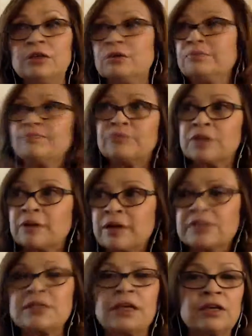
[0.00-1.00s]
dare I
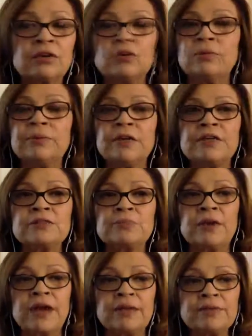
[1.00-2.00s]
say it, Google Plus
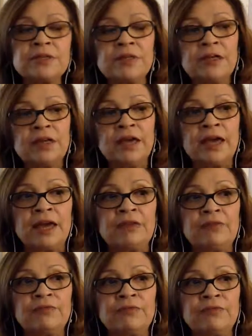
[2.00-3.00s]
perhaps,
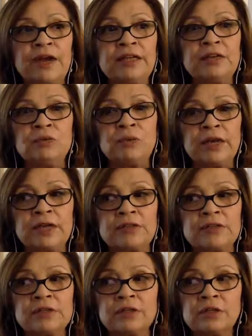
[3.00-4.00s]
and finding ways
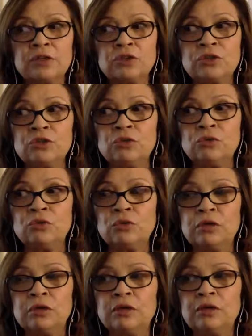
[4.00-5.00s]
to
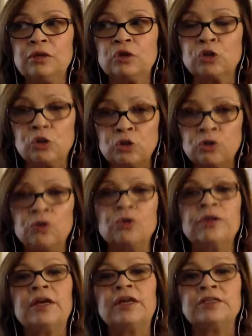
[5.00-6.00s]
learn
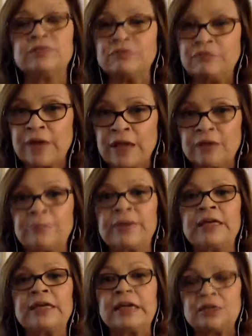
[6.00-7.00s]
and develop and
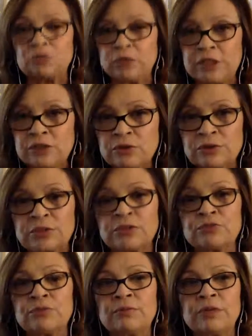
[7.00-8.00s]
gain resources
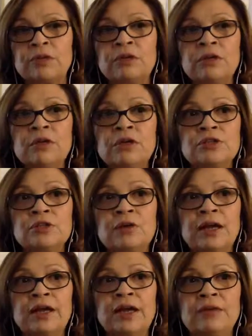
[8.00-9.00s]
from there. So
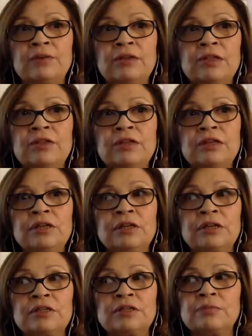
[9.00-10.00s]
I really think that
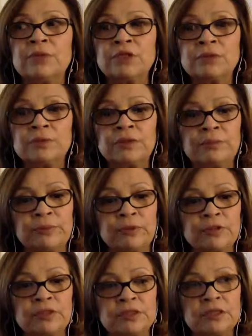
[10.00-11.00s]
it's a multiple approach.
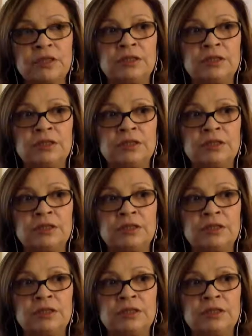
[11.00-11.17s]
It